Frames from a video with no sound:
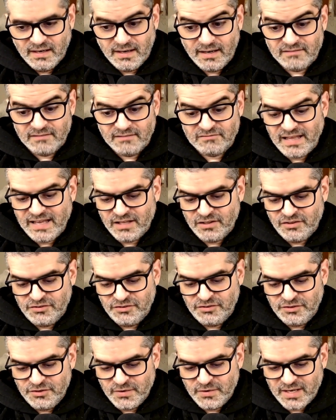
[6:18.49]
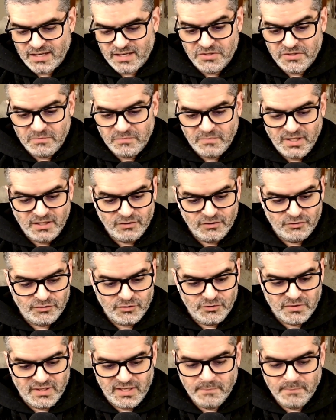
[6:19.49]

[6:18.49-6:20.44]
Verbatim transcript: unless you have the means to